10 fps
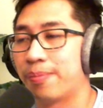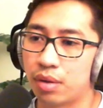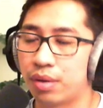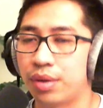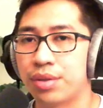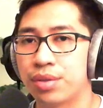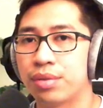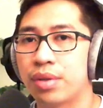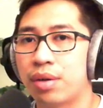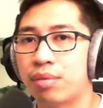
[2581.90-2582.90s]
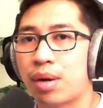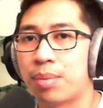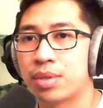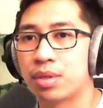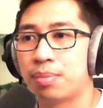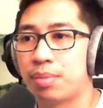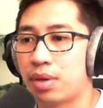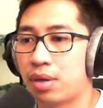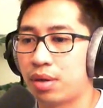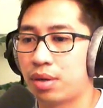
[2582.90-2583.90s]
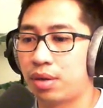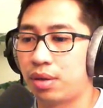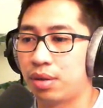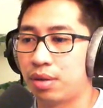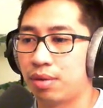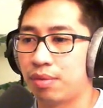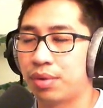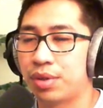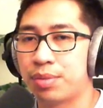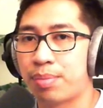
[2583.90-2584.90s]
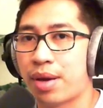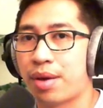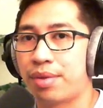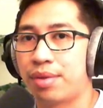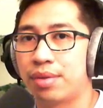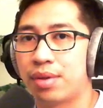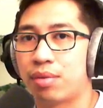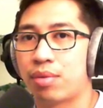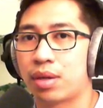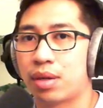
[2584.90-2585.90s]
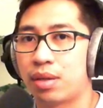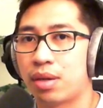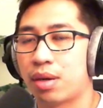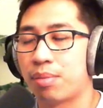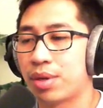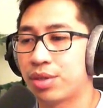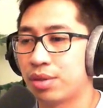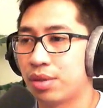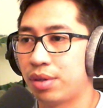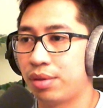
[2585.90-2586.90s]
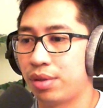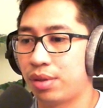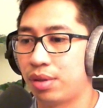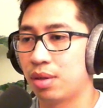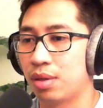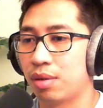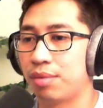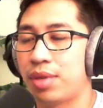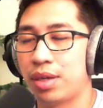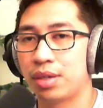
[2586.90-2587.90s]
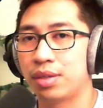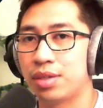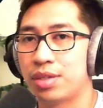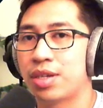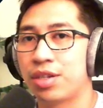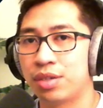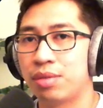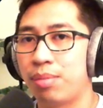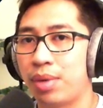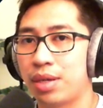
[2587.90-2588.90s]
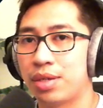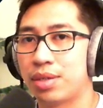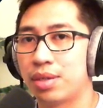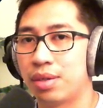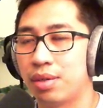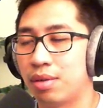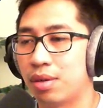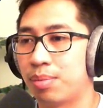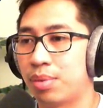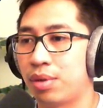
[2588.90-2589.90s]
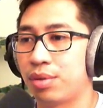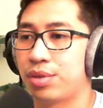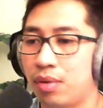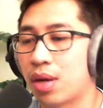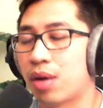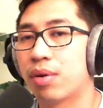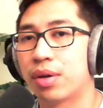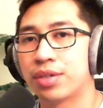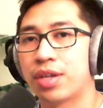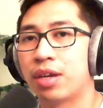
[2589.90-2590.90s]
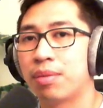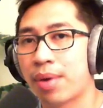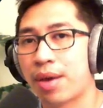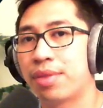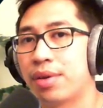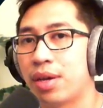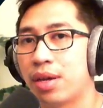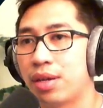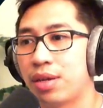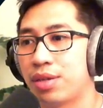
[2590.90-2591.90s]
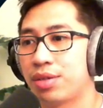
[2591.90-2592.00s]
All right, so that wraps up our first path that I mentioned earlier of taking the session-based approach. Now, our second path again is